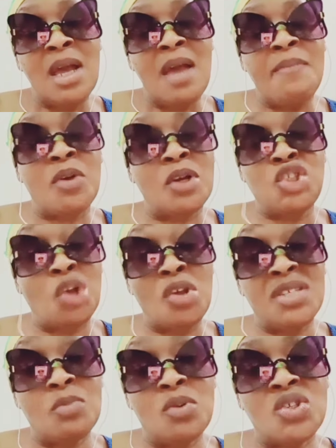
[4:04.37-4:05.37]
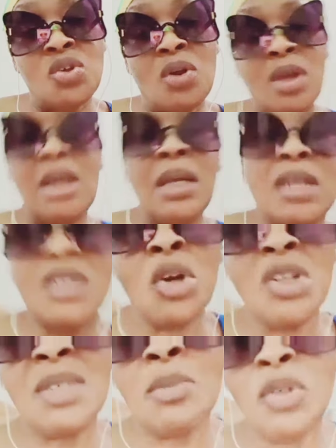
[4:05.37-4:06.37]
Because show ti mo so yin. Show
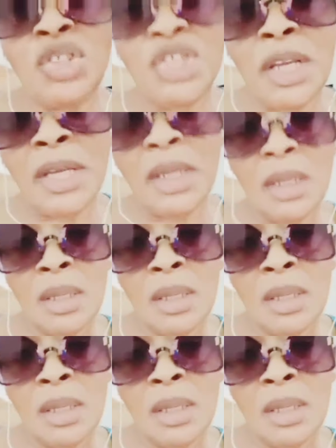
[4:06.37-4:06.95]
ti mo se yin.